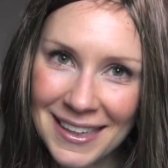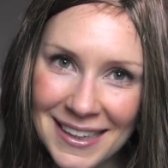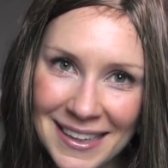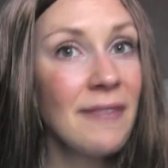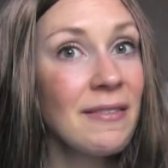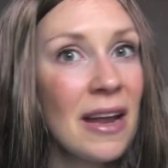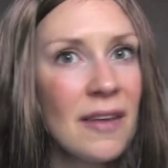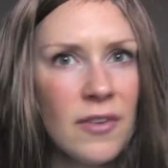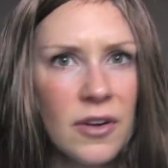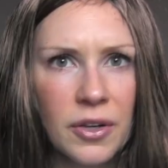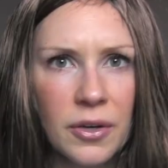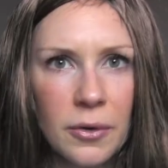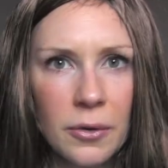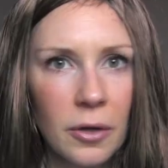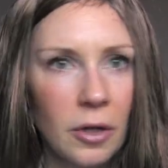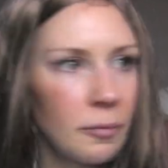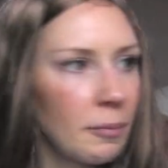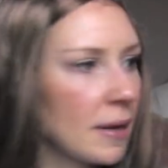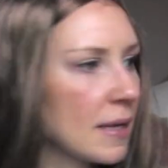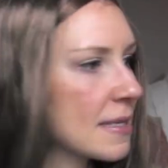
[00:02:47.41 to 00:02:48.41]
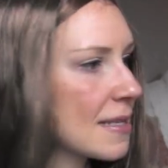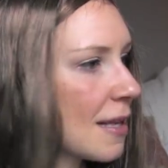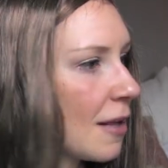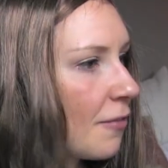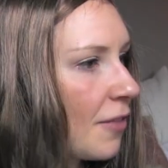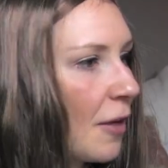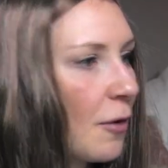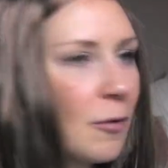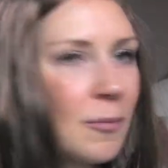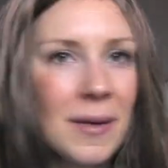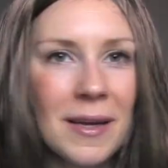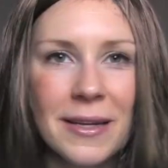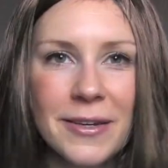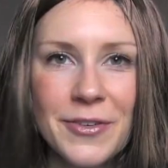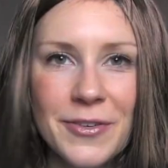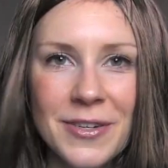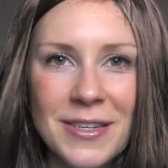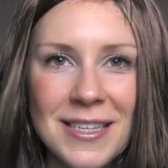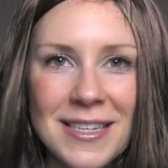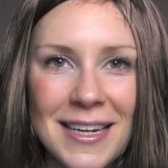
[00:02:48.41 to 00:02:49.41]
I've never Googled myself. That would be
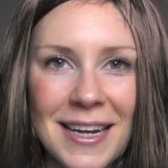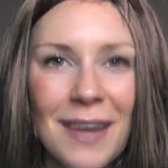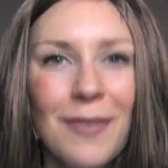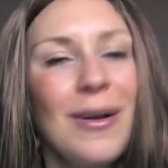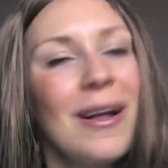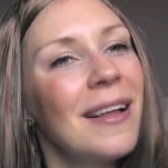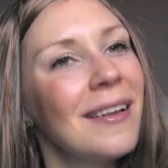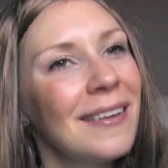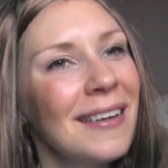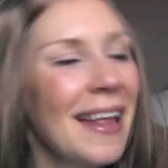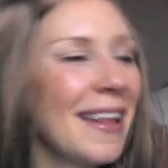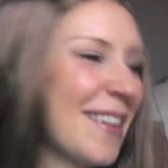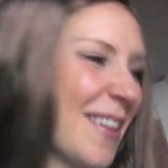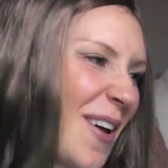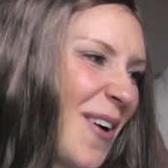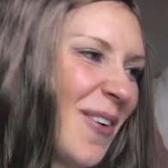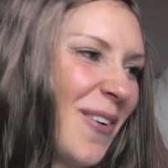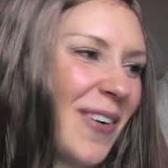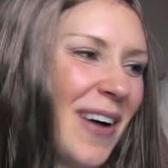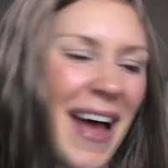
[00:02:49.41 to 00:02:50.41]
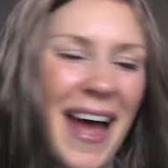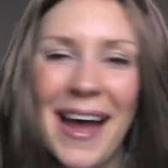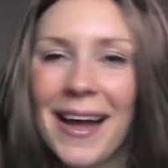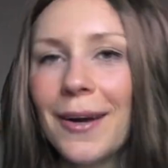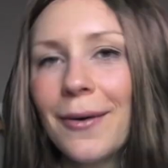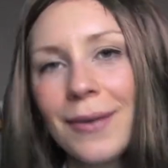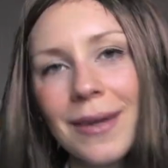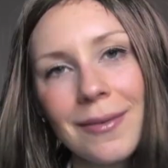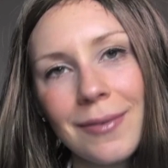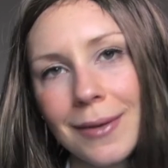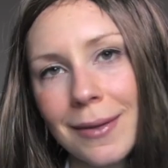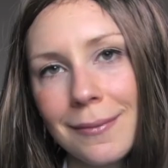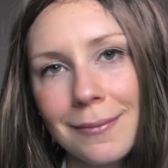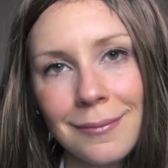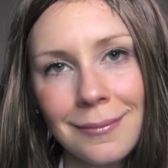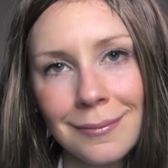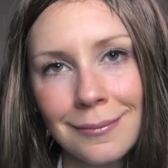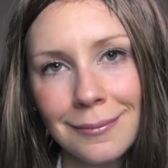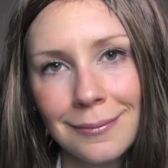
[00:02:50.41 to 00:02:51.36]
interesting. Well, no, I don't even,